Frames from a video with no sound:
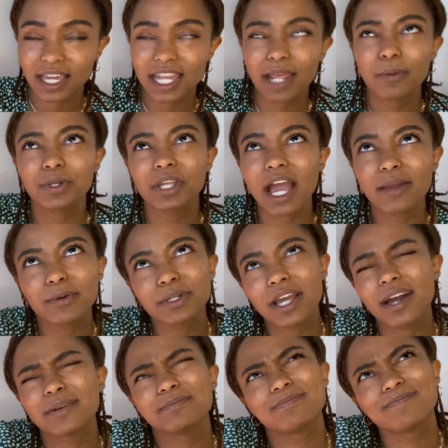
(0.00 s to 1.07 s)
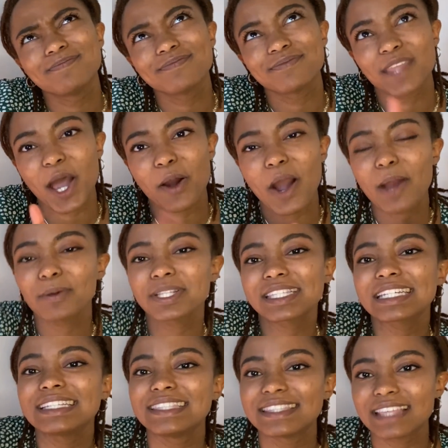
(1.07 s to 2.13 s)
And I won't say
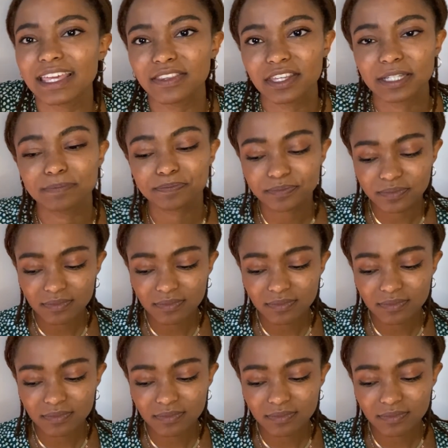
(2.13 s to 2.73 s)
insanely.